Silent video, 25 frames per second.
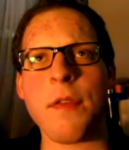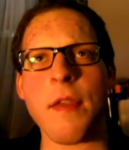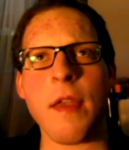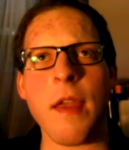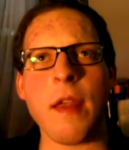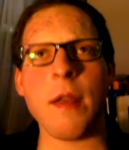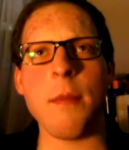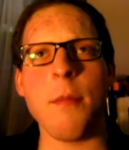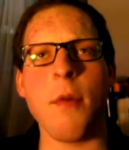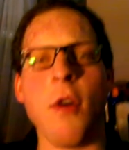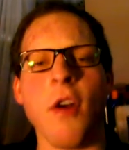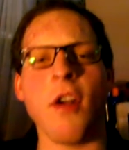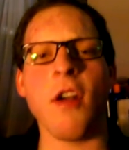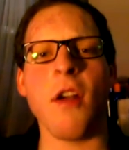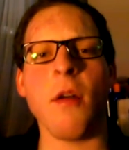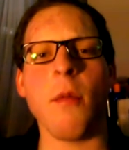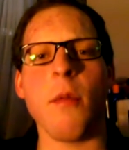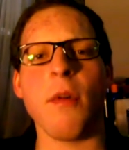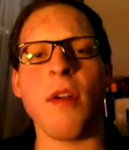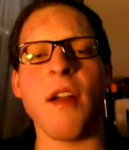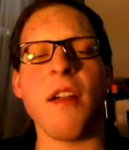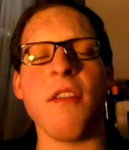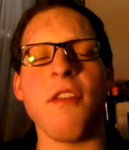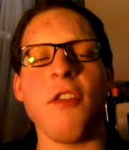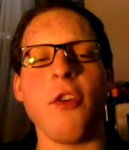sidebar
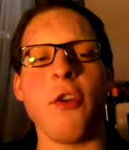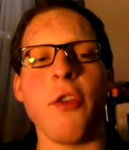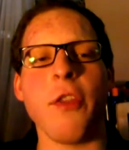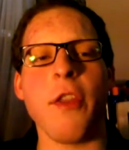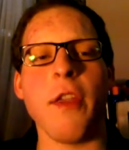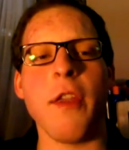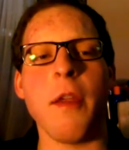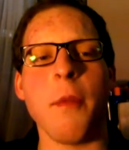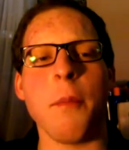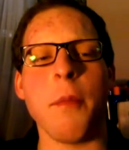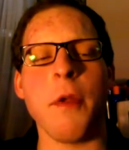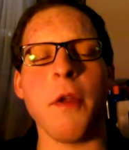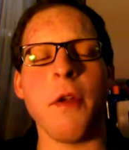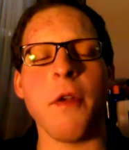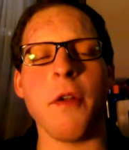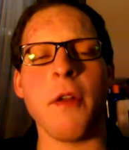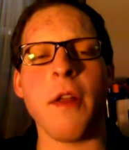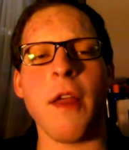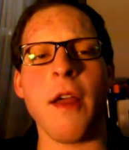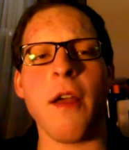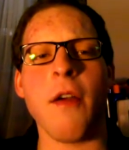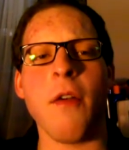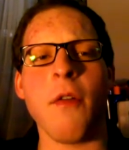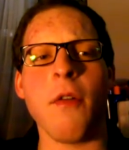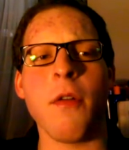or wherever they
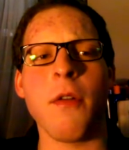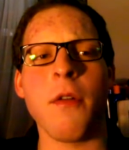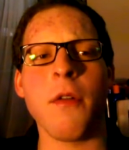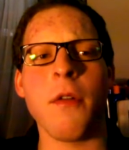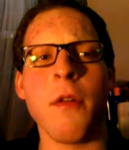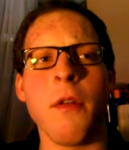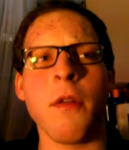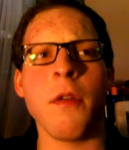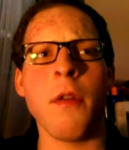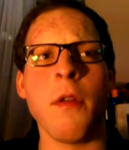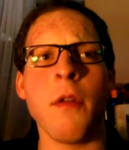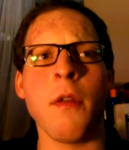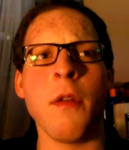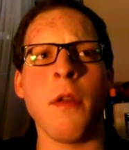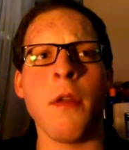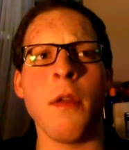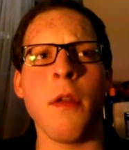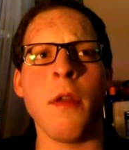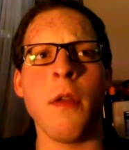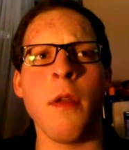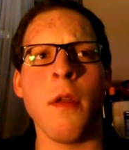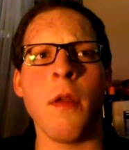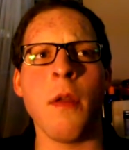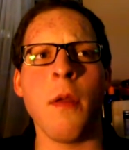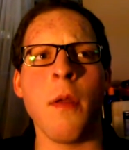appear now.
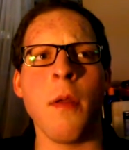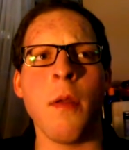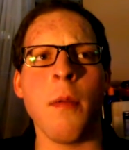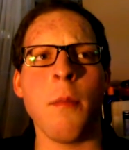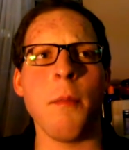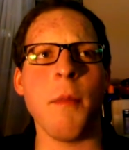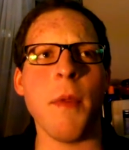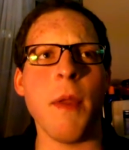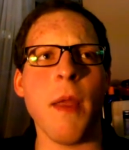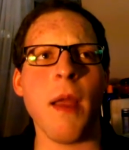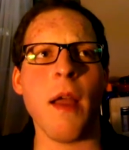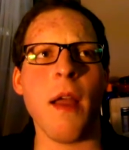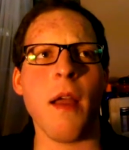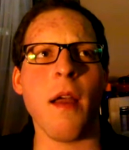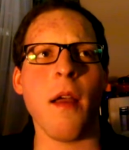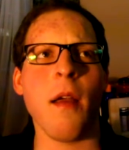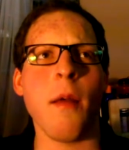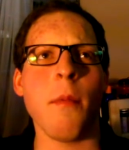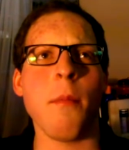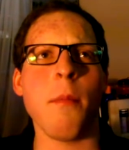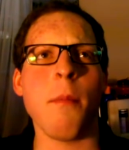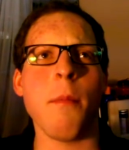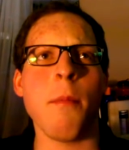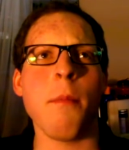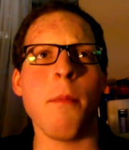But
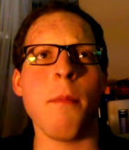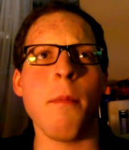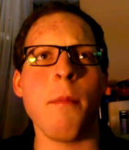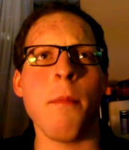yeah,